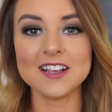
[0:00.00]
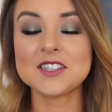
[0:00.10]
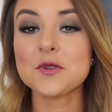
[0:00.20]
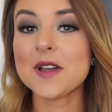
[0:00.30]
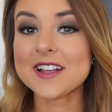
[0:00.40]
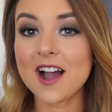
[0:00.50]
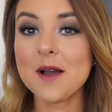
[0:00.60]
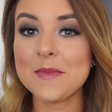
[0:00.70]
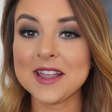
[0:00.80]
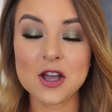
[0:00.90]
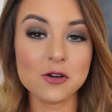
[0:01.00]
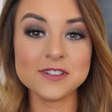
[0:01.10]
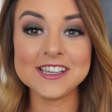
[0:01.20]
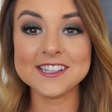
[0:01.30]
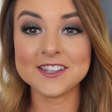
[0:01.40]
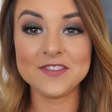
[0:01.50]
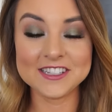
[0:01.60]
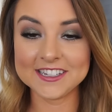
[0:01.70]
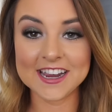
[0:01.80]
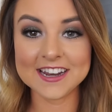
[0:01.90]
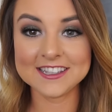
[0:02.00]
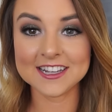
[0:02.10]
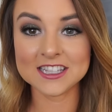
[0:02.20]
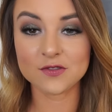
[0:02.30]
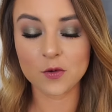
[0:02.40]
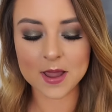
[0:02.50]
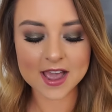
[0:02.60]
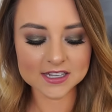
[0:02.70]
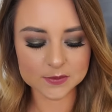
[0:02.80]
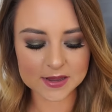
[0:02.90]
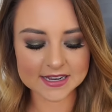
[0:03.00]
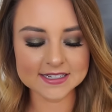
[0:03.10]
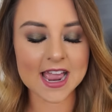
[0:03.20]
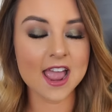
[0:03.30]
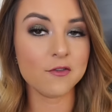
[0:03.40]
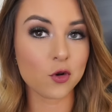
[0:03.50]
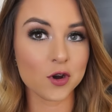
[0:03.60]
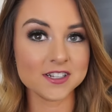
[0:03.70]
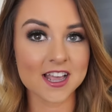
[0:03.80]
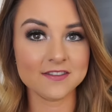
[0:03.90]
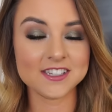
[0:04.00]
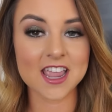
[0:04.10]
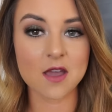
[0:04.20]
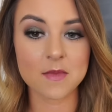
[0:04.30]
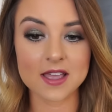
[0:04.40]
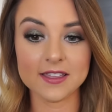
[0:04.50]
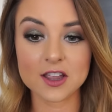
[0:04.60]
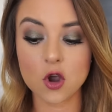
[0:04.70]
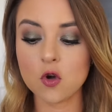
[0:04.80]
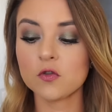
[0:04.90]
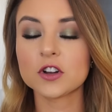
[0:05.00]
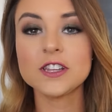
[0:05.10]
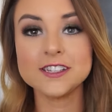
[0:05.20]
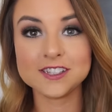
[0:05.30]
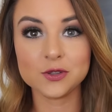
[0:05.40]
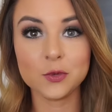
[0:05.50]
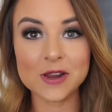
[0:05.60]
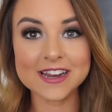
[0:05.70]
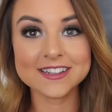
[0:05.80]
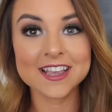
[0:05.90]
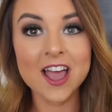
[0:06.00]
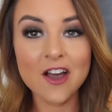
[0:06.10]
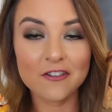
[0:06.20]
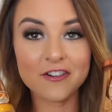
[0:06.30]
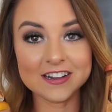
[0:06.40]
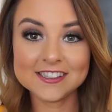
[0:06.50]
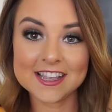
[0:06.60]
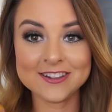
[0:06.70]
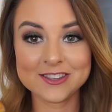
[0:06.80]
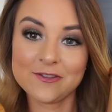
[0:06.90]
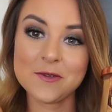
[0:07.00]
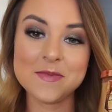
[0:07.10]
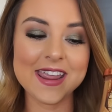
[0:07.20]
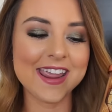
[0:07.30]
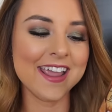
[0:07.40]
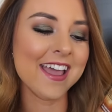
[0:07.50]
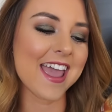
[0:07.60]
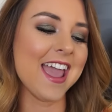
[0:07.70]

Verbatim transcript: So I got my cozy, sophisticated scents for my husband. I, of course, have to get my like overly sweet, fun scents for me.